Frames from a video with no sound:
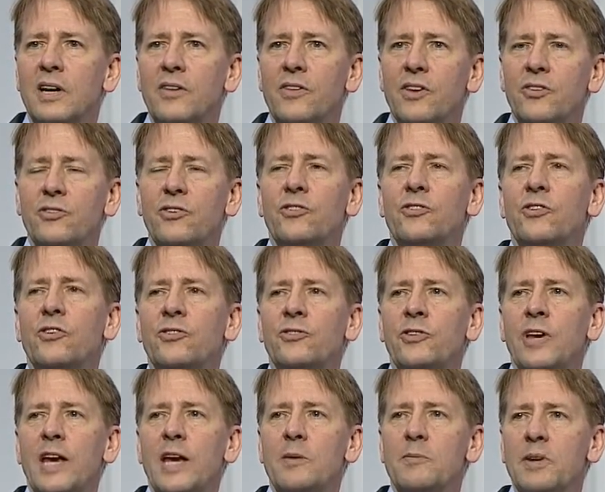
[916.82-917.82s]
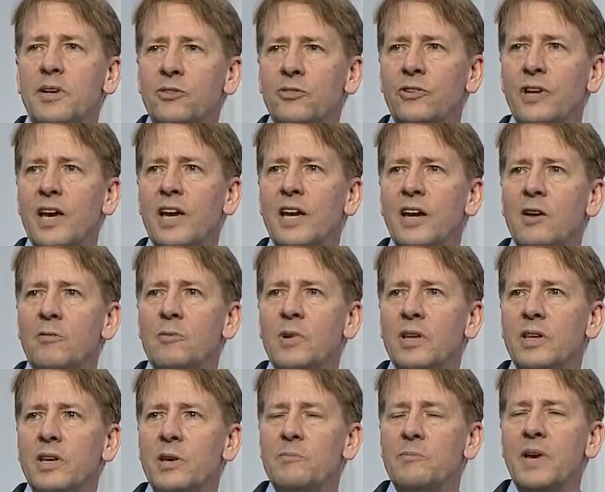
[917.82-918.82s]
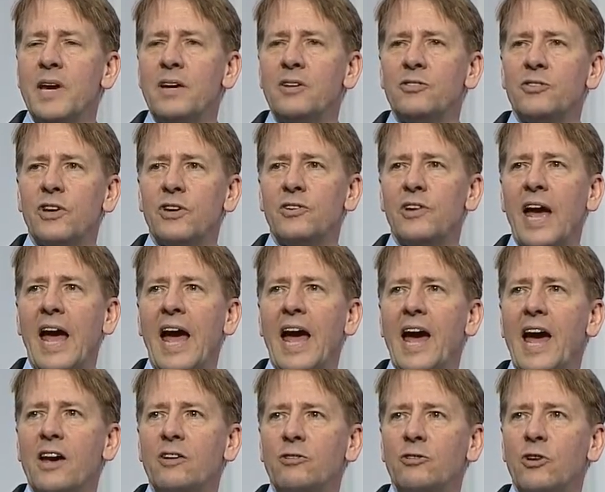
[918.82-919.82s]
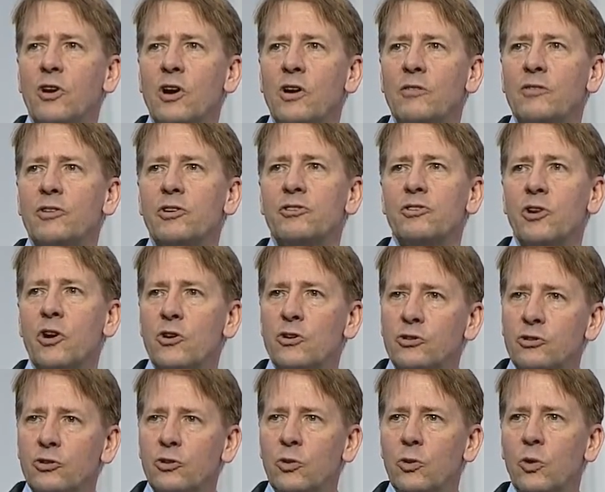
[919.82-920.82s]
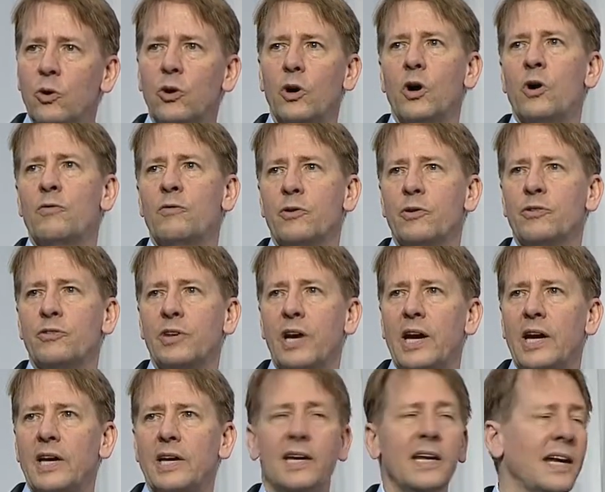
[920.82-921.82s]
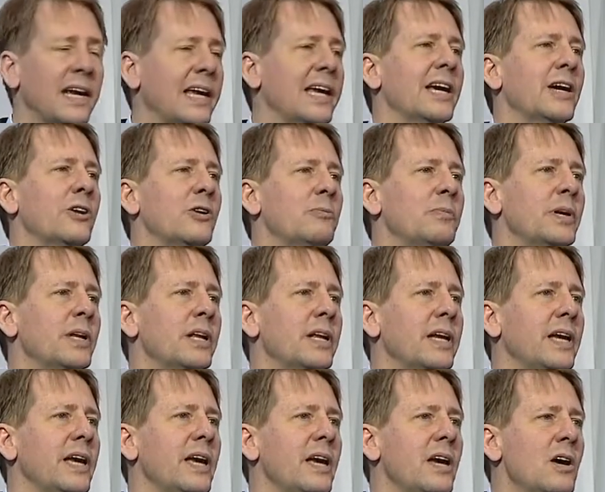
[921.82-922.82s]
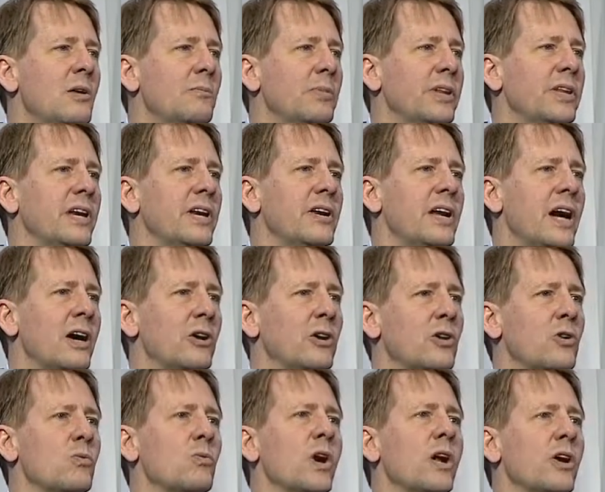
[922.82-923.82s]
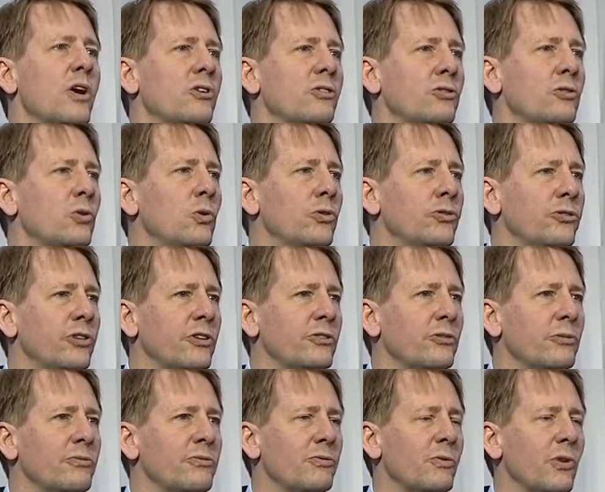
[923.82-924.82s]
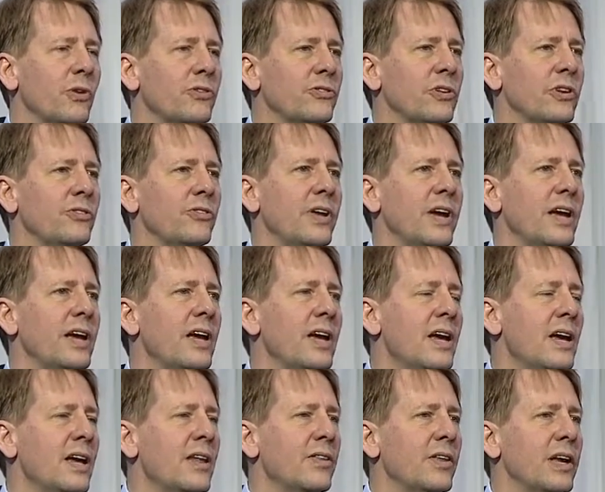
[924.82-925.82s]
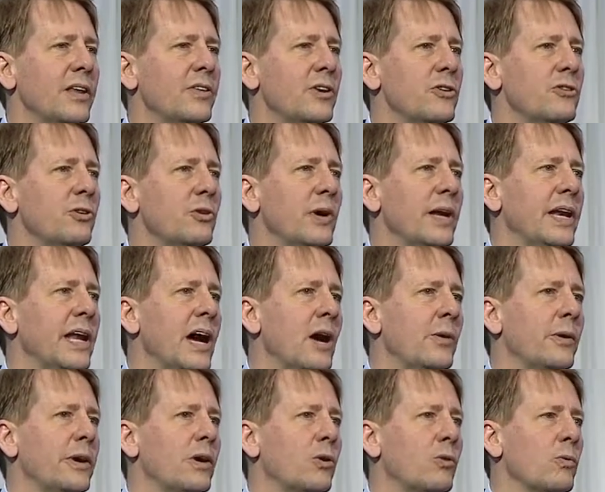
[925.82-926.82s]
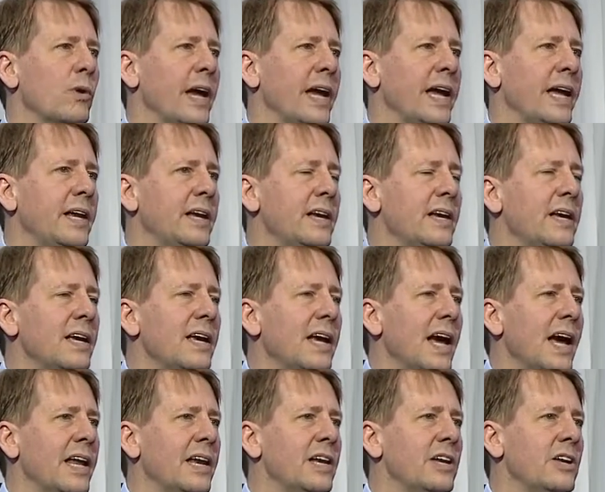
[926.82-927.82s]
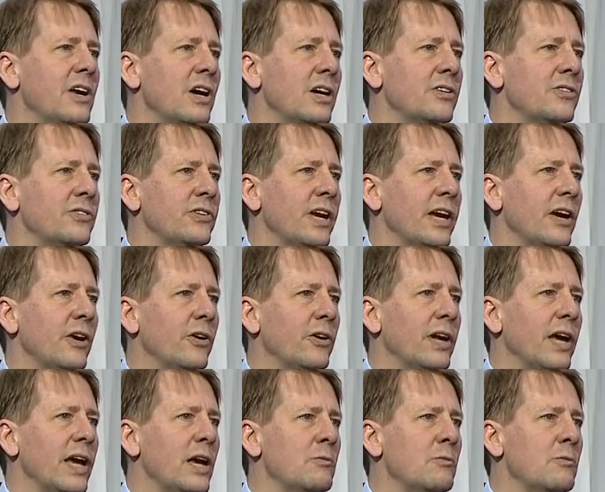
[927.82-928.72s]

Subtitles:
This is the same state government that made such a hash of charter school oversight and accountability, but they're now going to run our school system for us, as they think they're doing now in Lorain and in Youngstown.